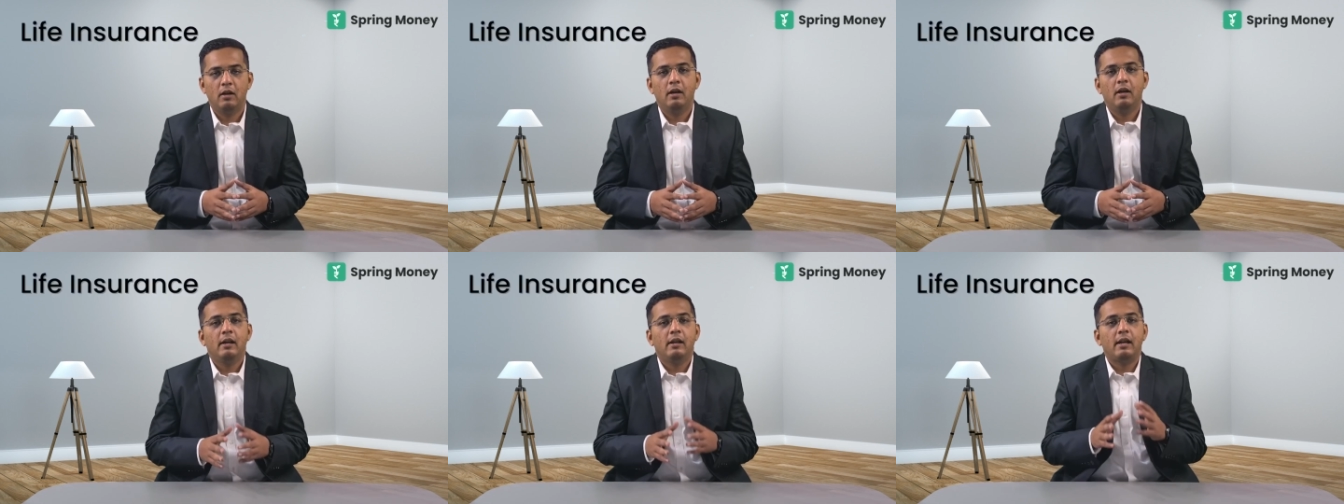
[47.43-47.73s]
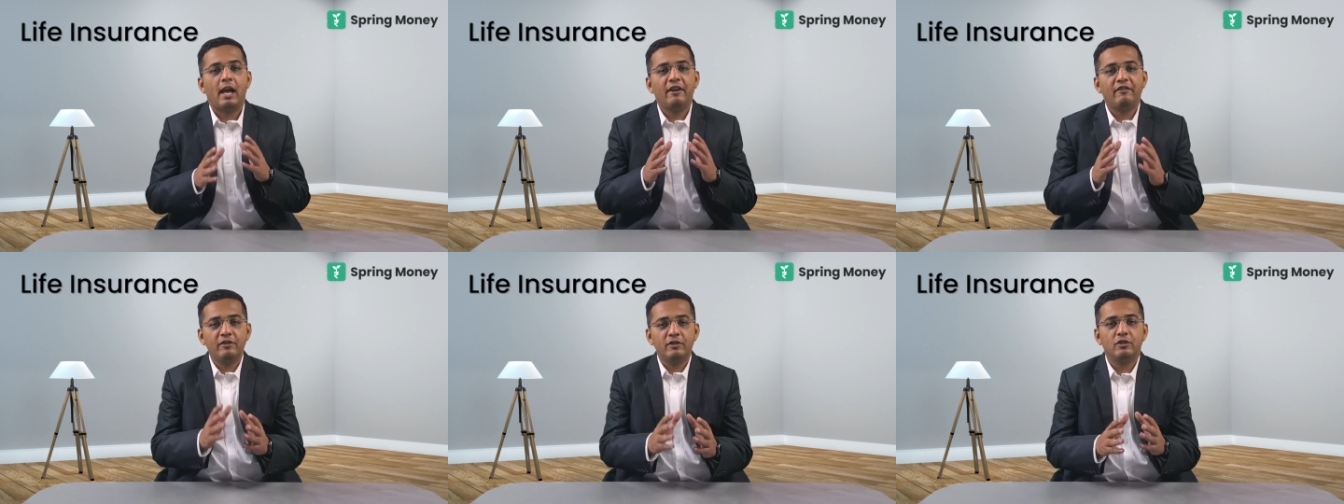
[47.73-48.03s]

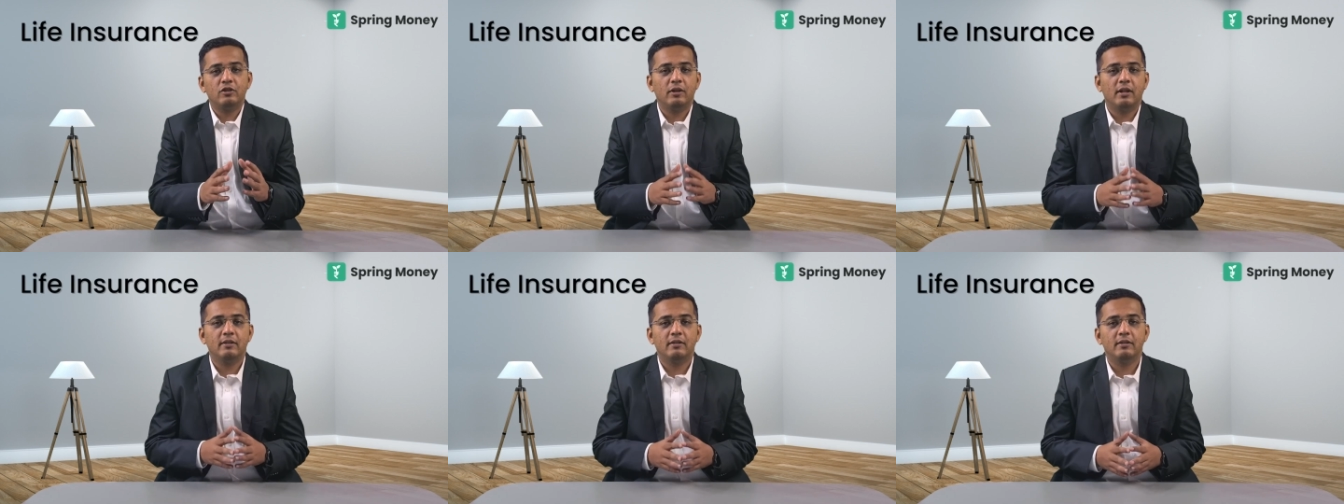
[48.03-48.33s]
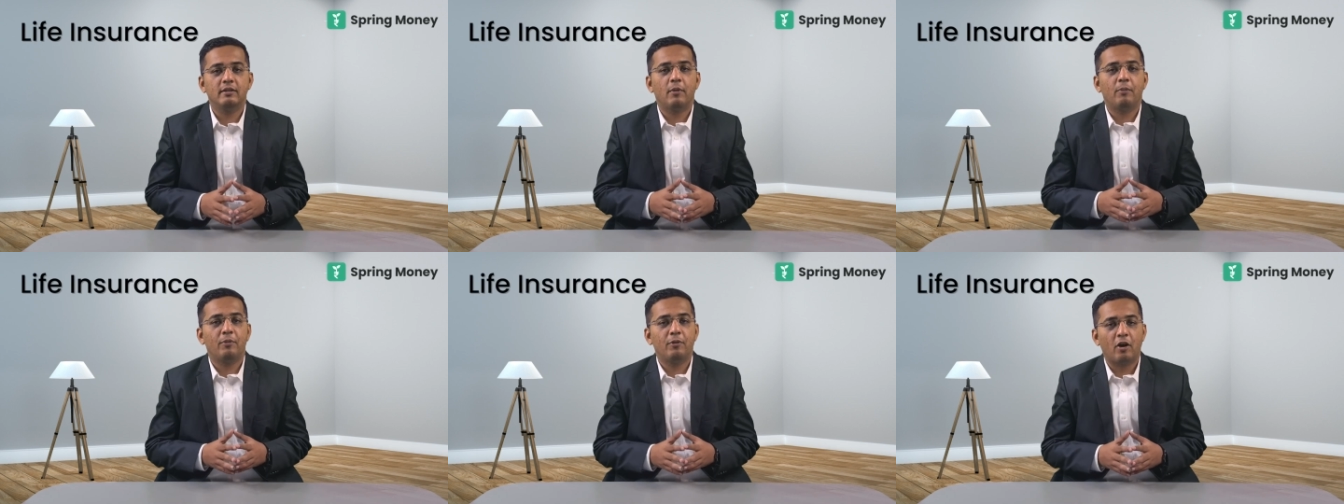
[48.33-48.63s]
Life insurance
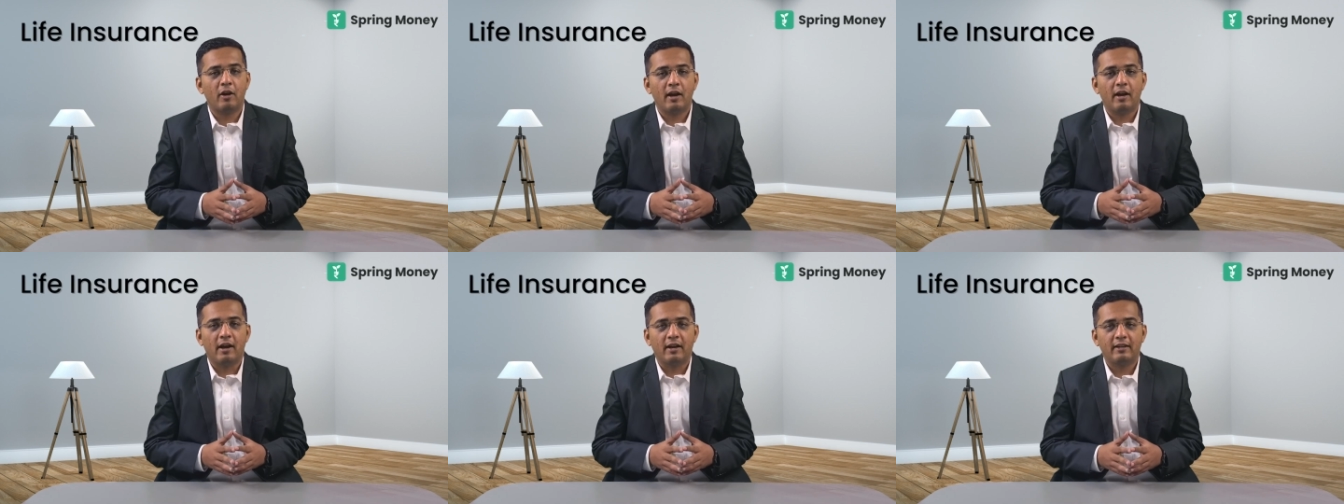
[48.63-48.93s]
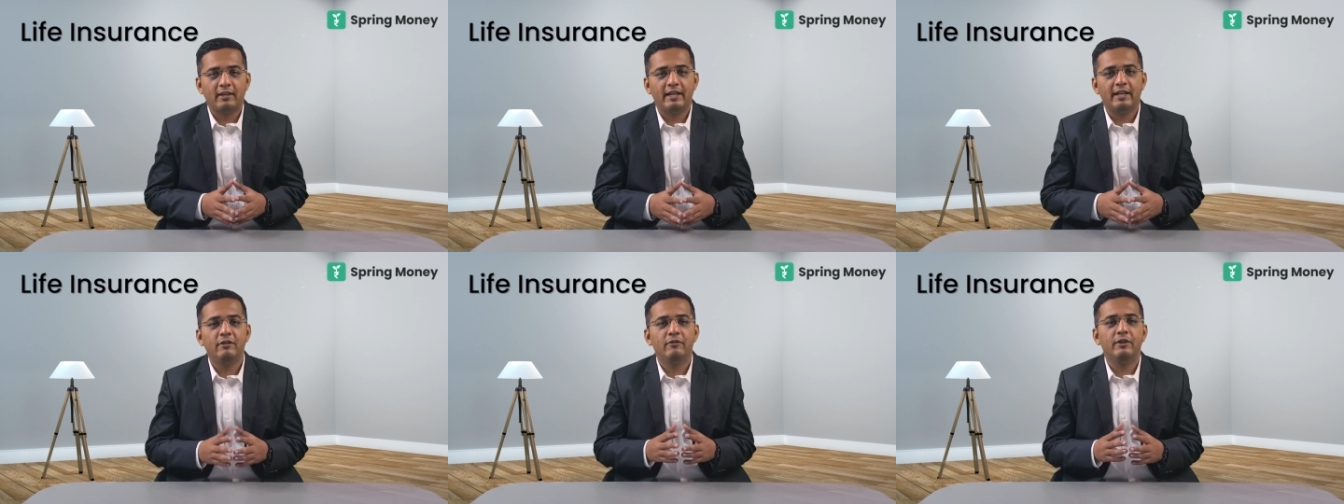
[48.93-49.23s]
is a
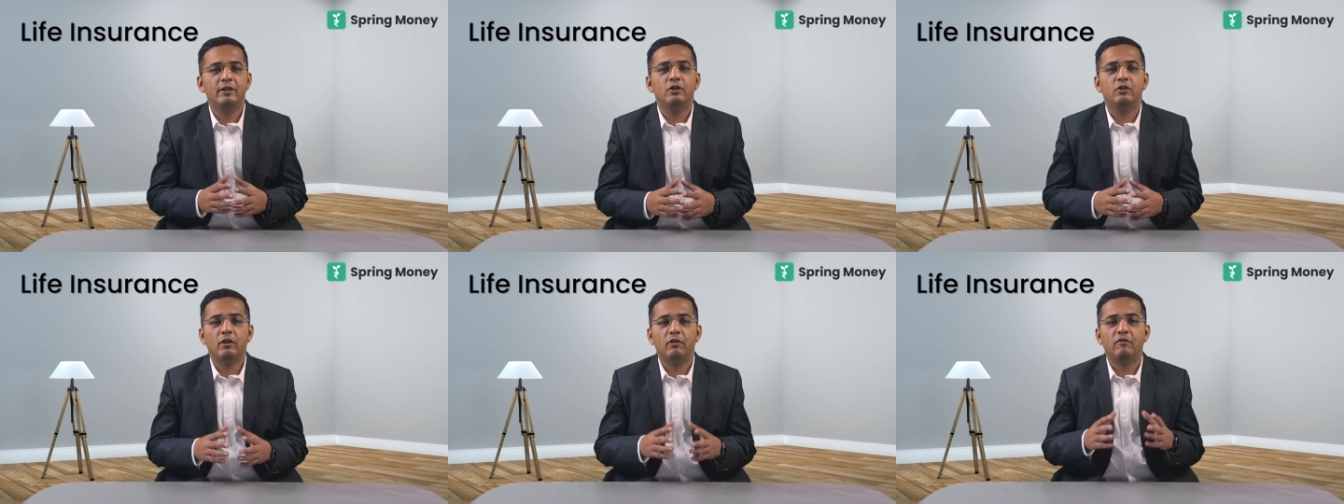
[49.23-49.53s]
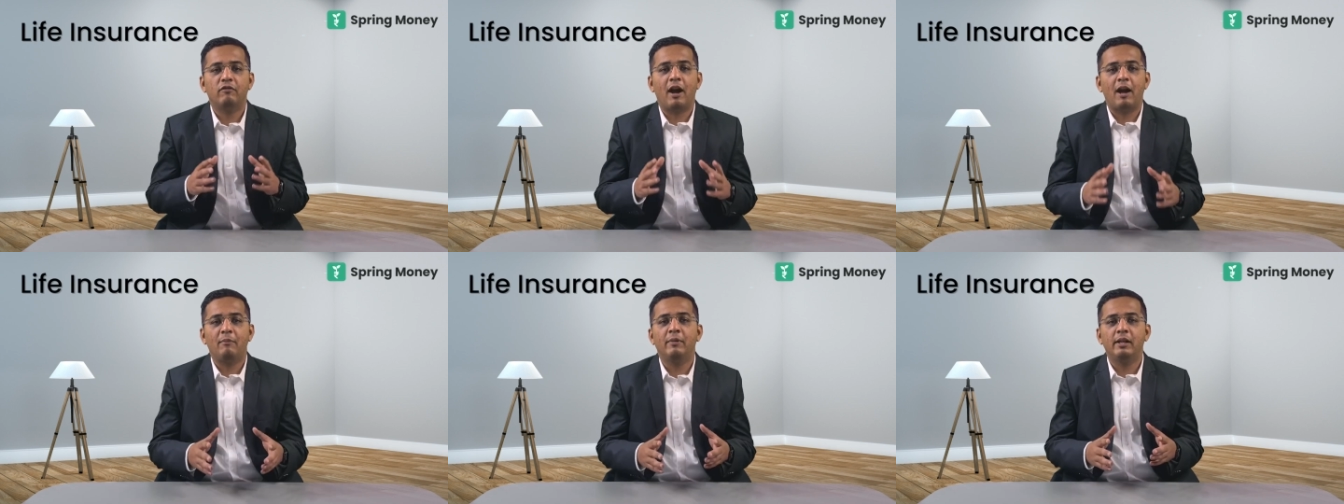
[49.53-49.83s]
product in which your
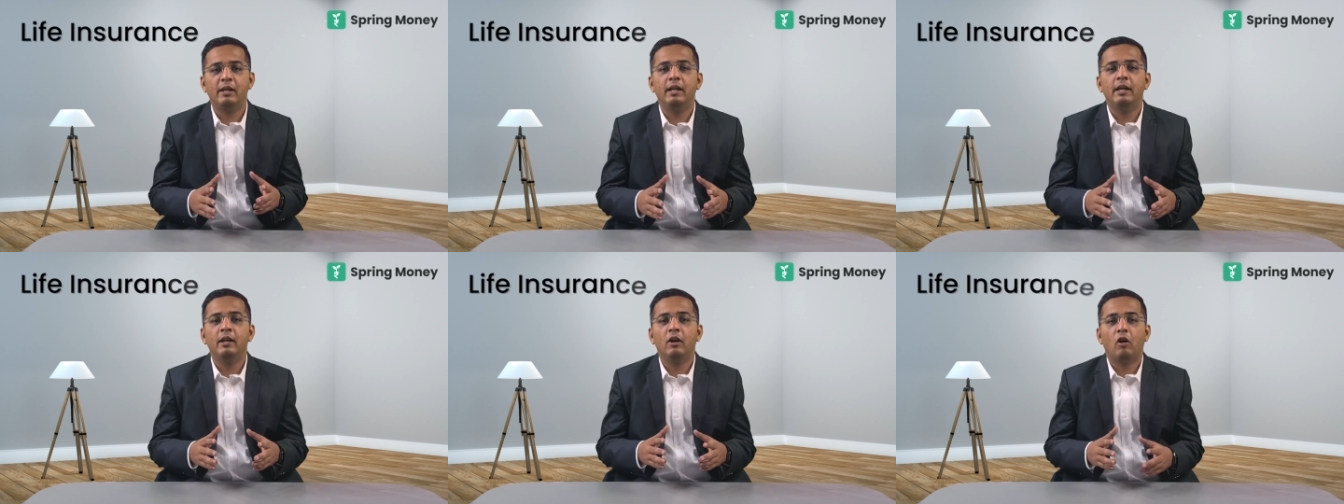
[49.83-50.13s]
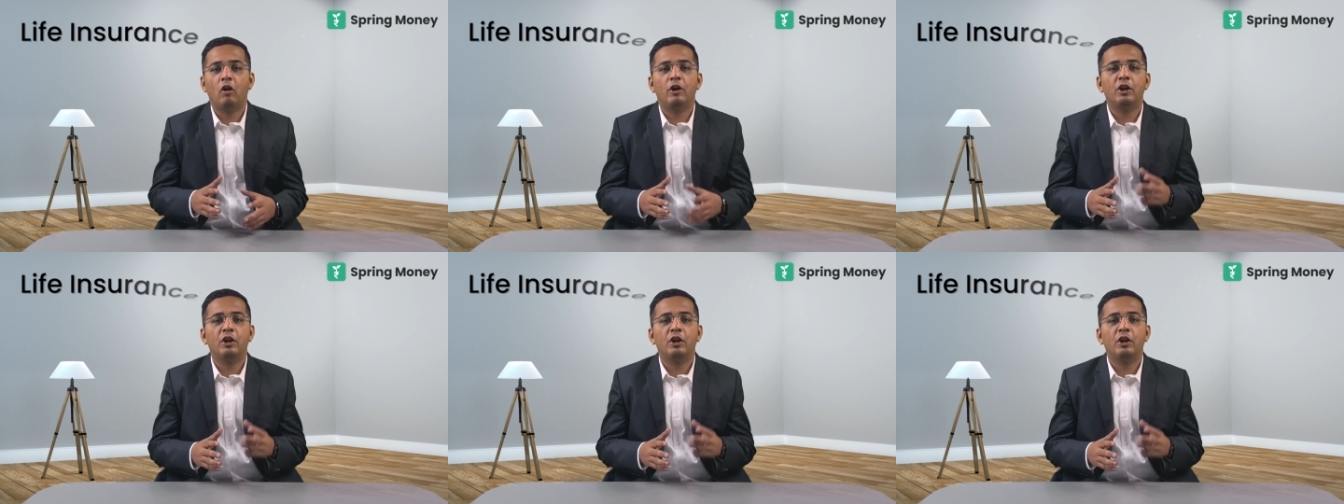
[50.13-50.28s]
family or